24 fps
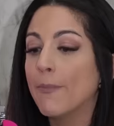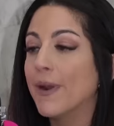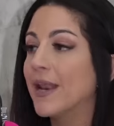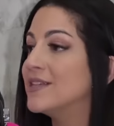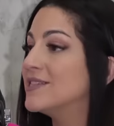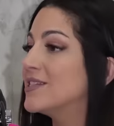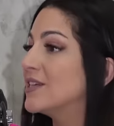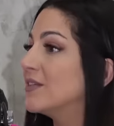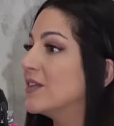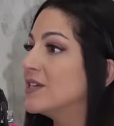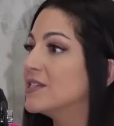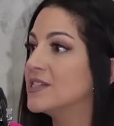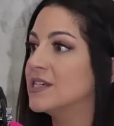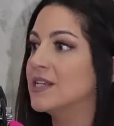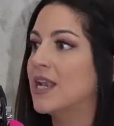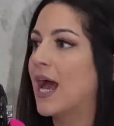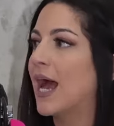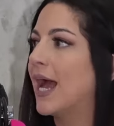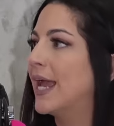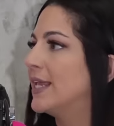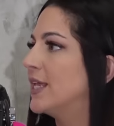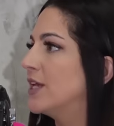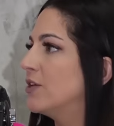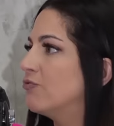But I said, listen,
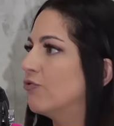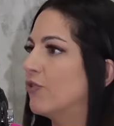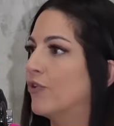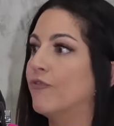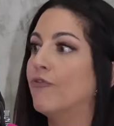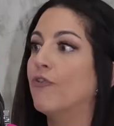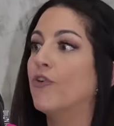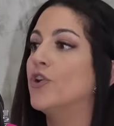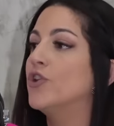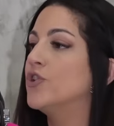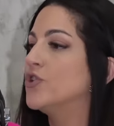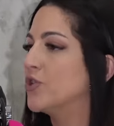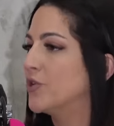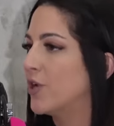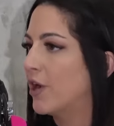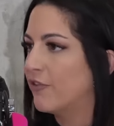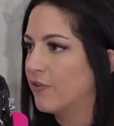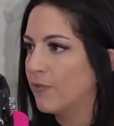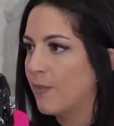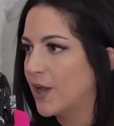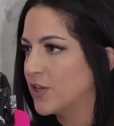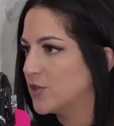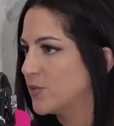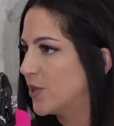I can refer you to
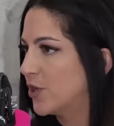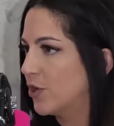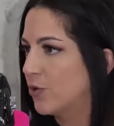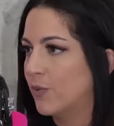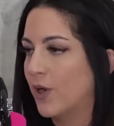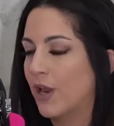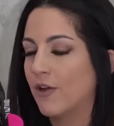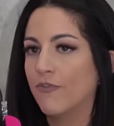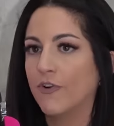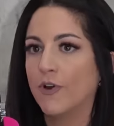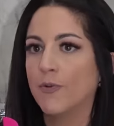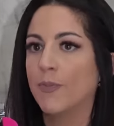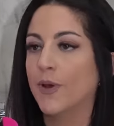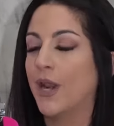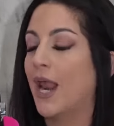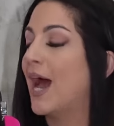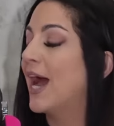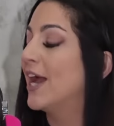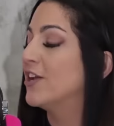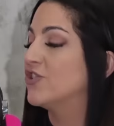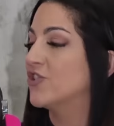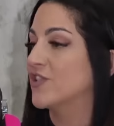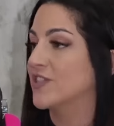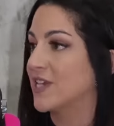another matchmaker or whatever, but
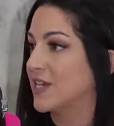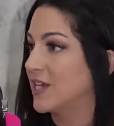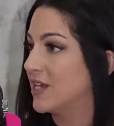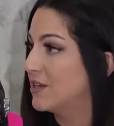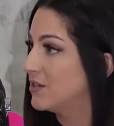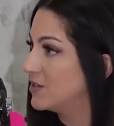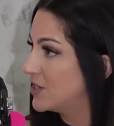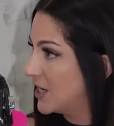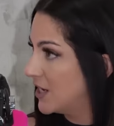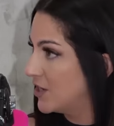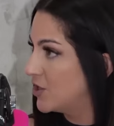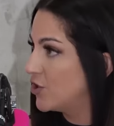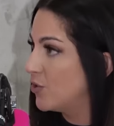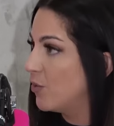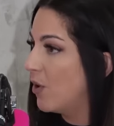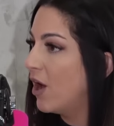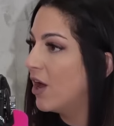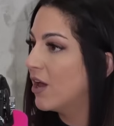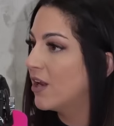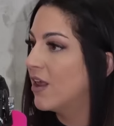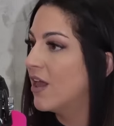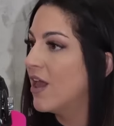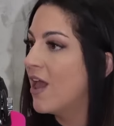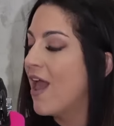I just can't take you
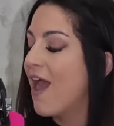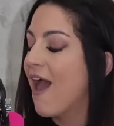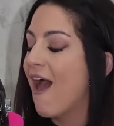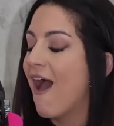on.